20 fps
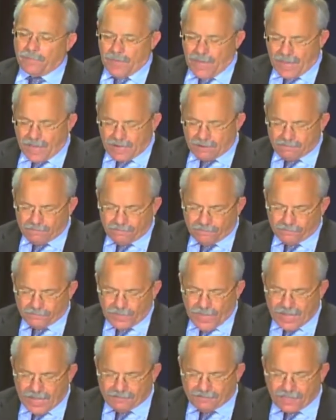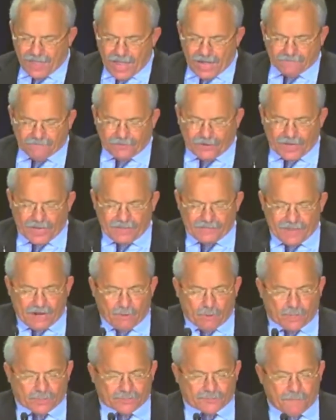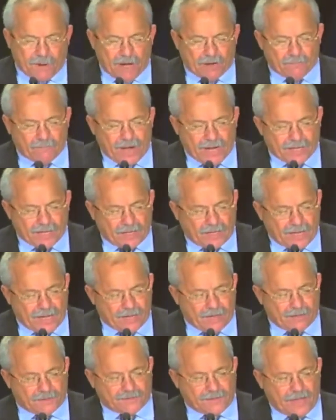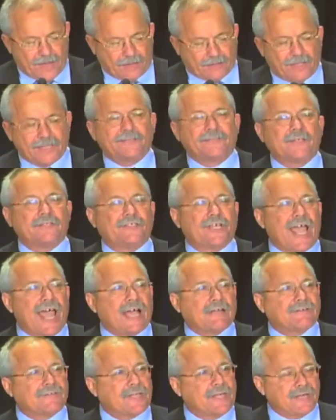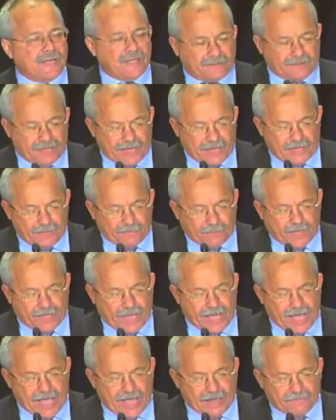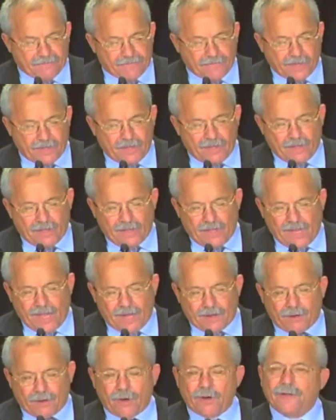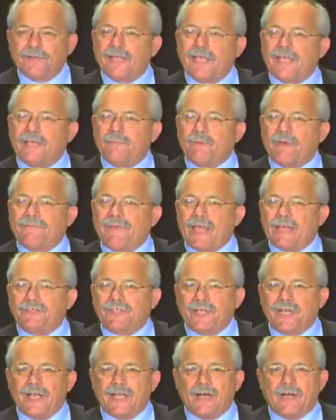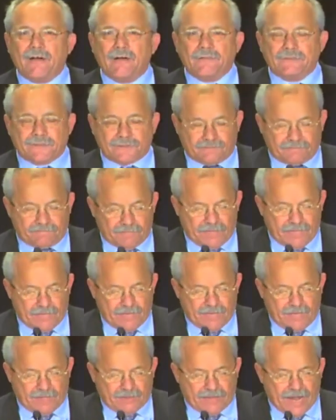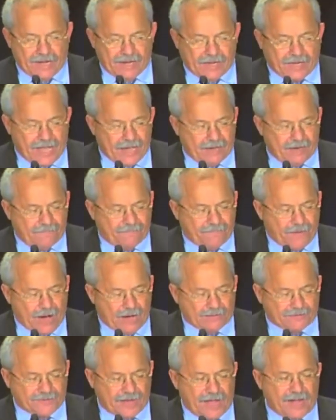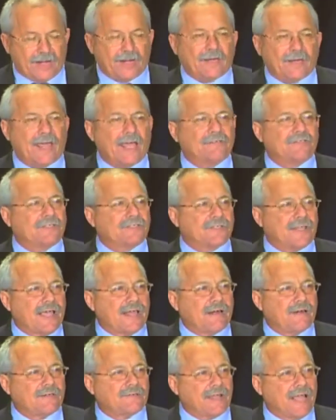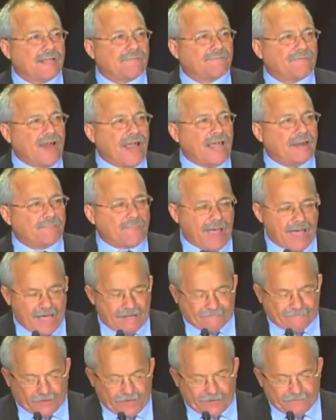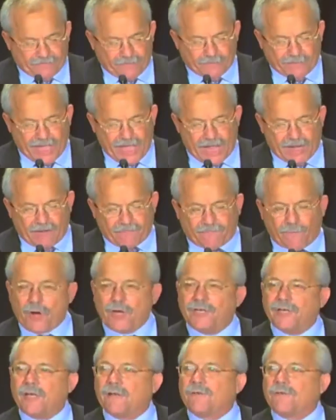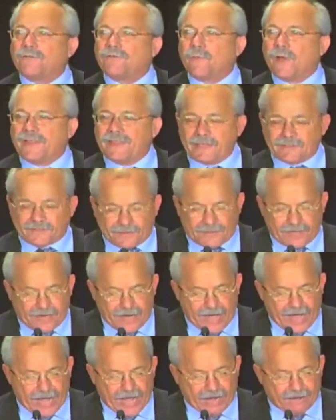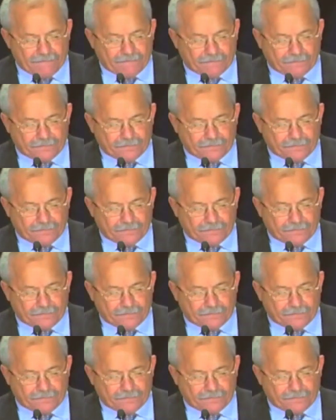And thankfully, there were smart regulators like Lisa Jackson at the EPA and her team of engineers, dedicated, far-sighted legislators like Fran Pavley from California, who's with us today.